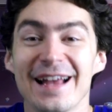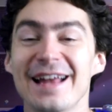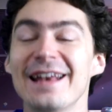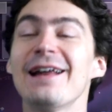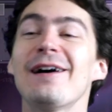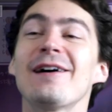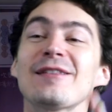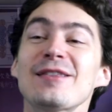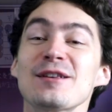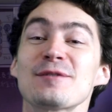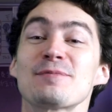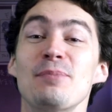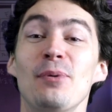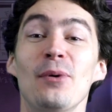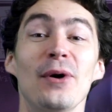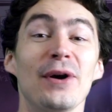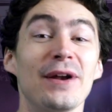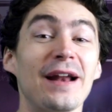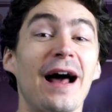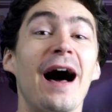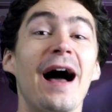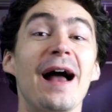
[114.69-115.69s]
Now, at this
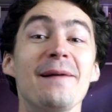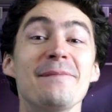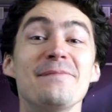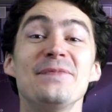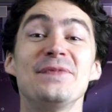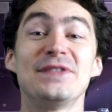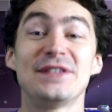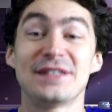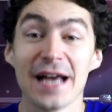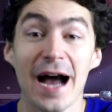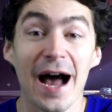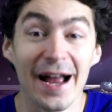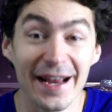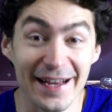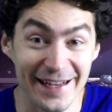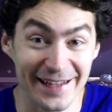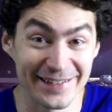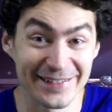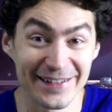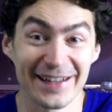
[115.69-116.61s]
point, I'm dying.